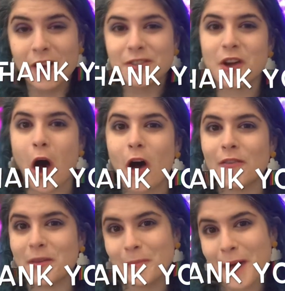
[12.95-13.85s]
to
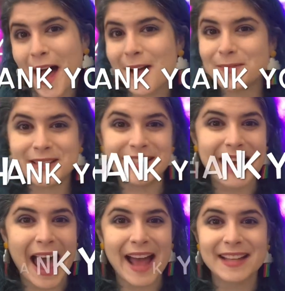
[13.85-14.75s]
all the moms,
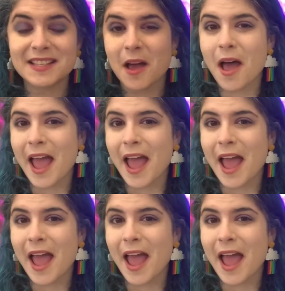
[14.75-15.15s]
dads,